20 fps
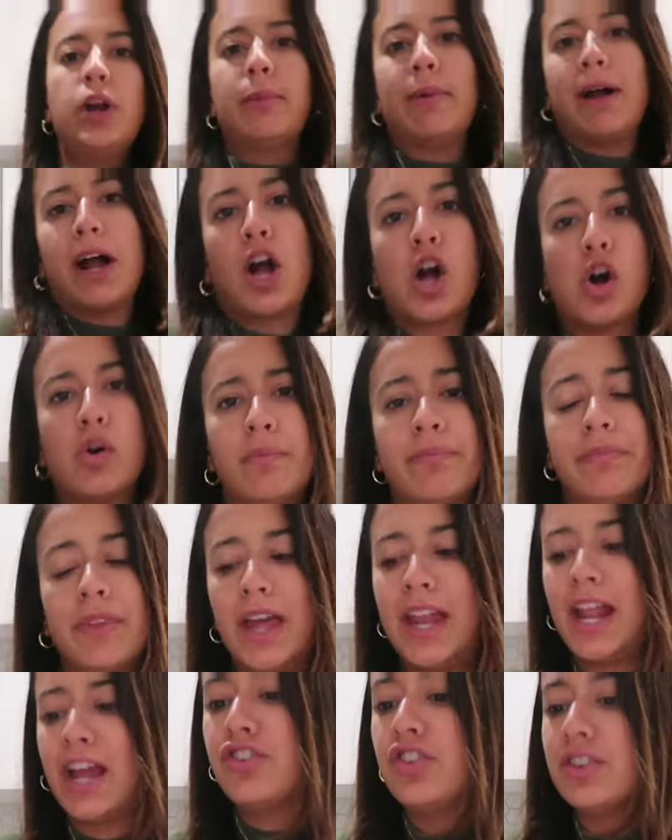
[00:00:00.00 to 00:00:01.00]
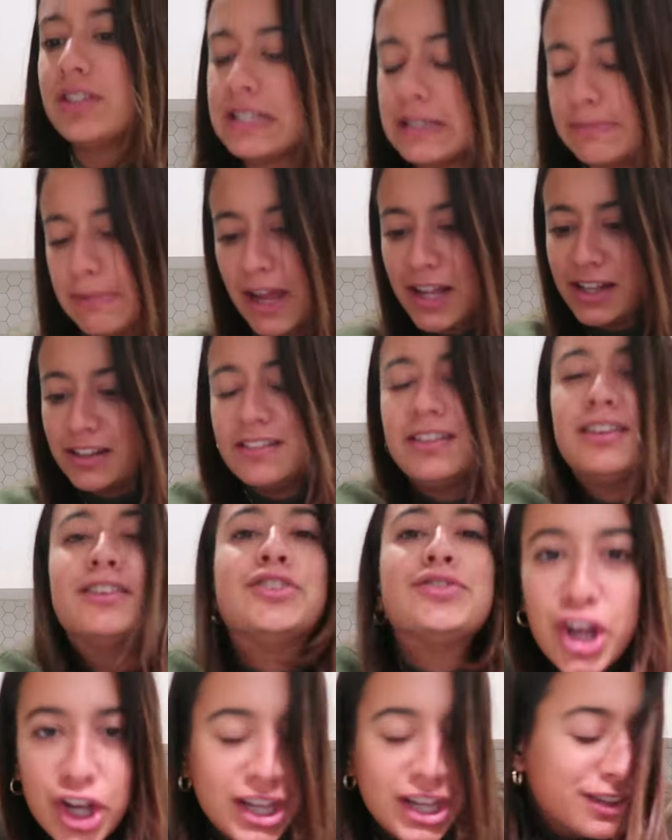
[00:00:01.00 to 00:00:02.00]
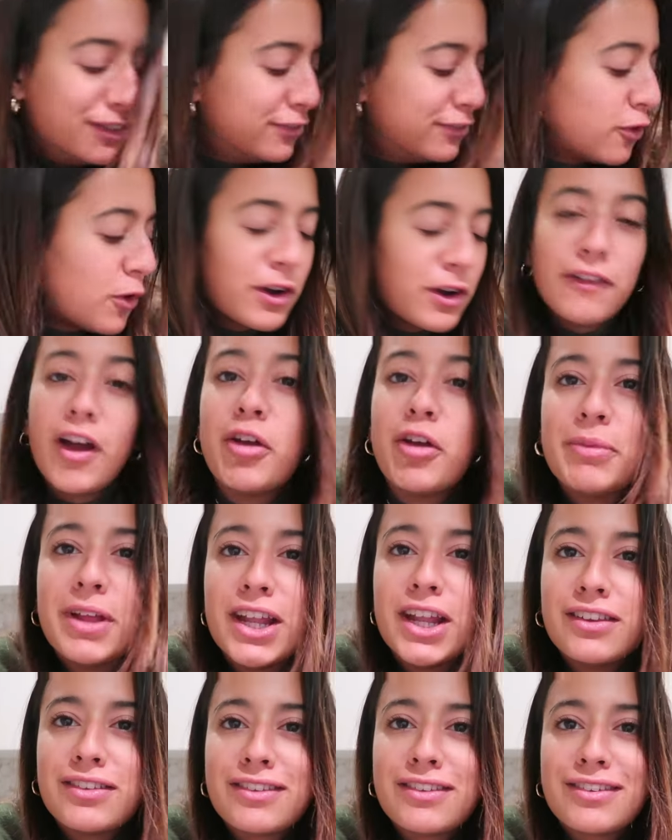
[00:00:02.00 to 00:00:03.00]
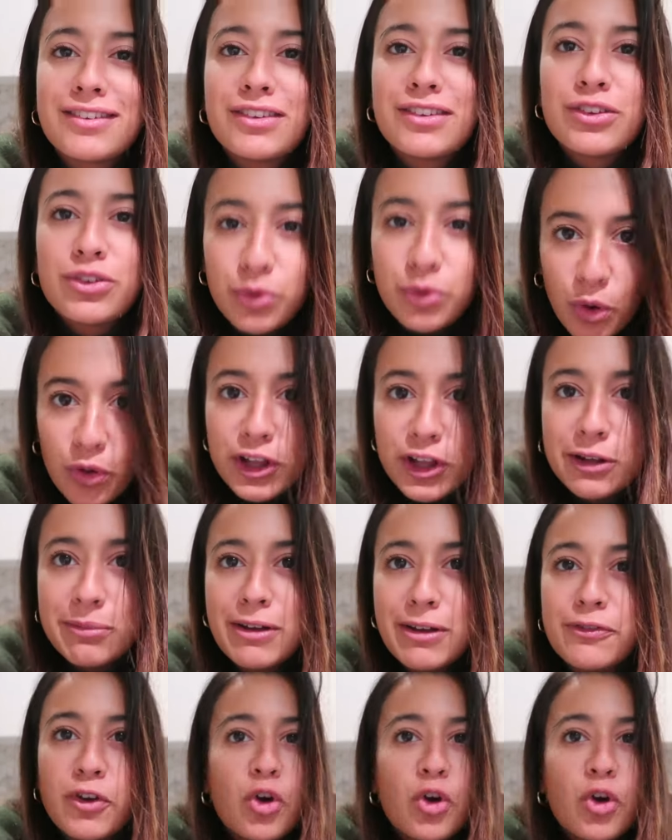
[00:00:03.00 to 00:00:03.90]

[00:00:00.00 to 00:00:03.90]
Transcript: back home and I just spent a good 45 minutes scrolling on my